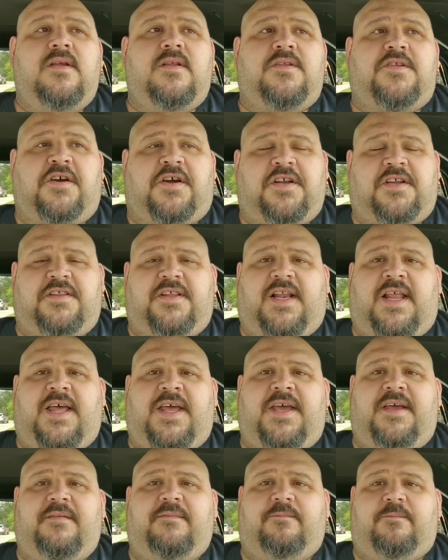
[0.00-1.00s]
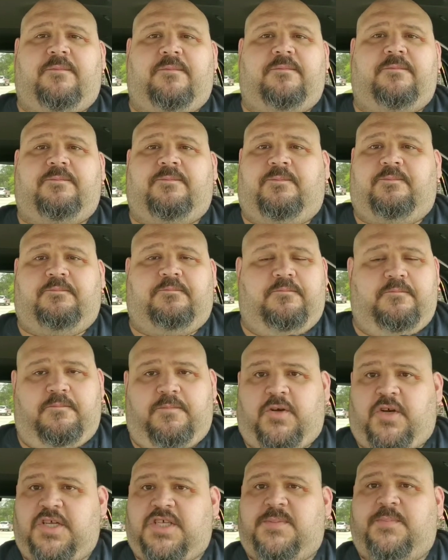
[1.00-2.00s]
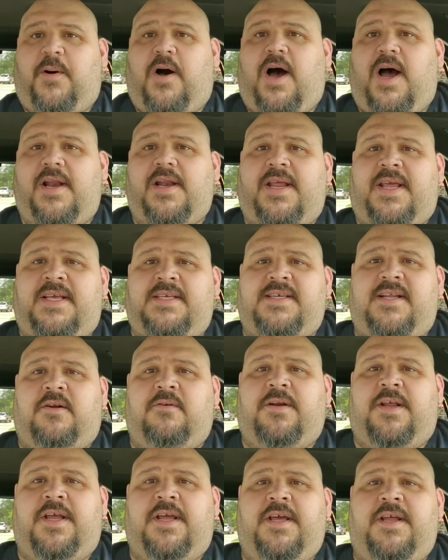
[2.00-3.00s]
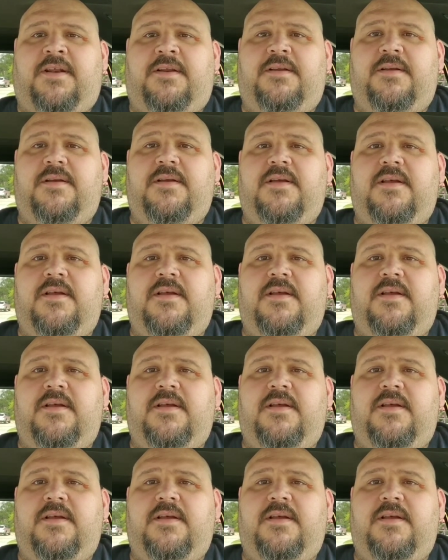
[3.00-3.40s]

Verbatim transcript: took it to the lake. Good spot to ease it on in.